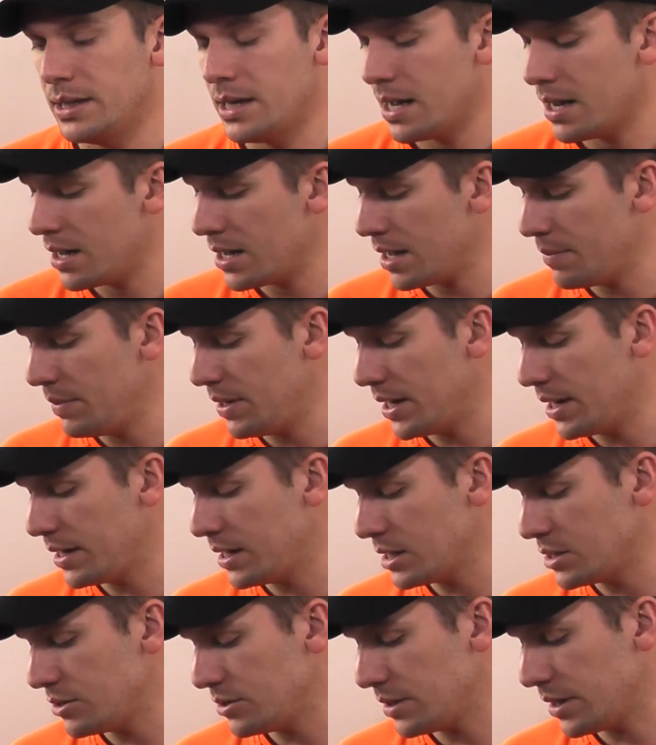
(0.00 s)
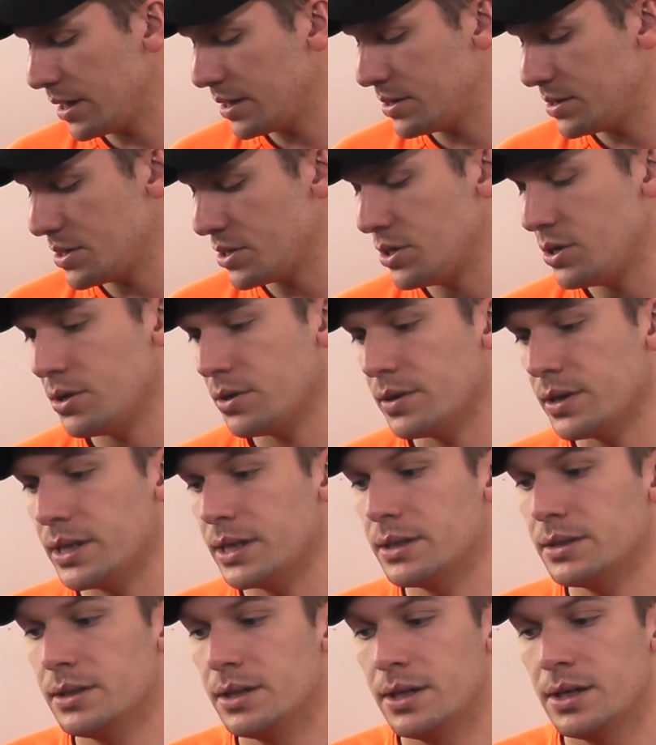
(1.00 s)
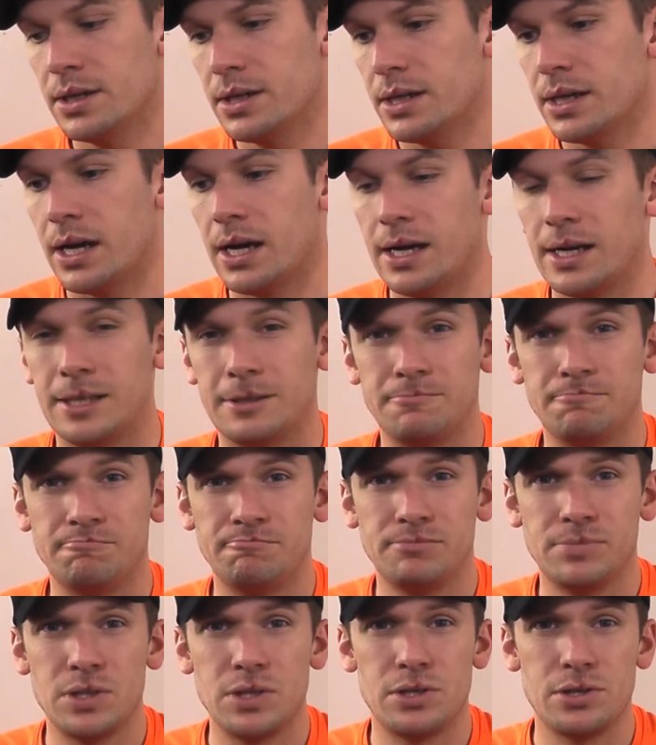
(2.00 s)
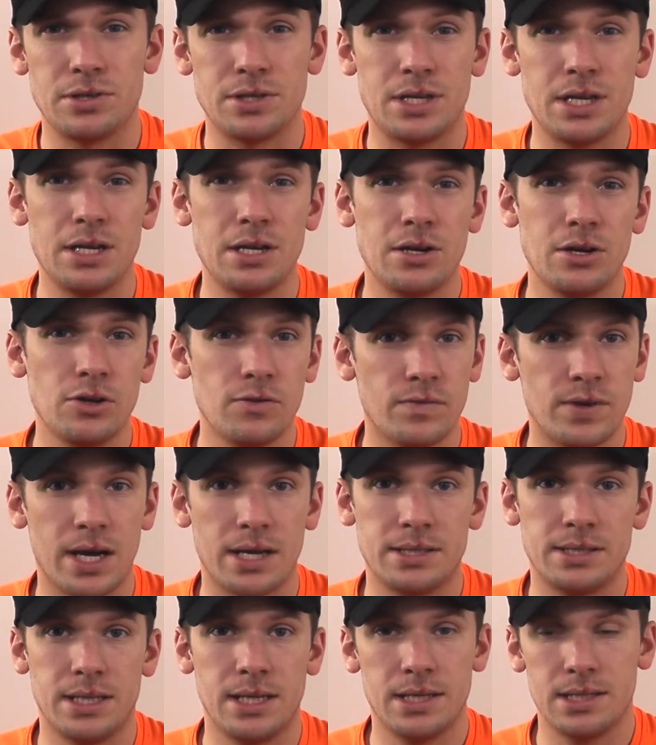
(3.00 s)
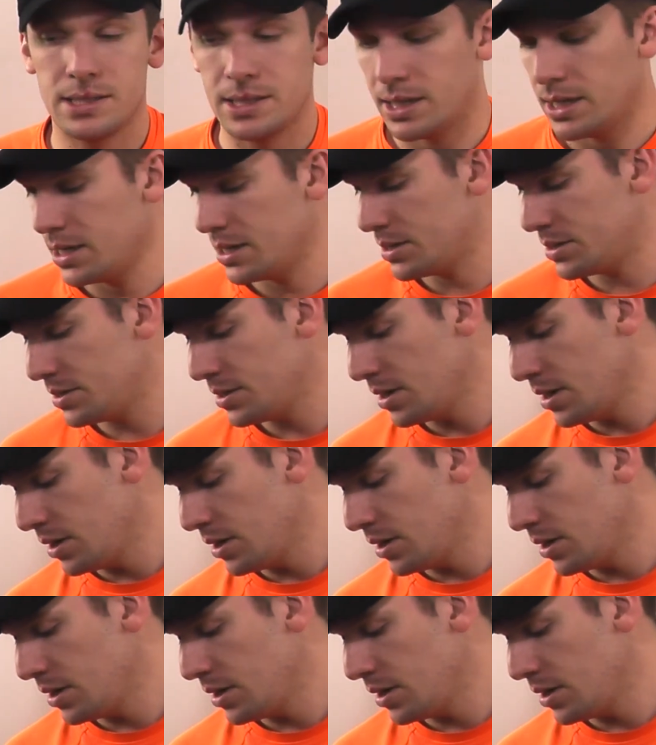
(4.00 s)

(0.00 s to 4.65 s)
Yeah, I mean, I guess like securing your gear. You've got tent stakes.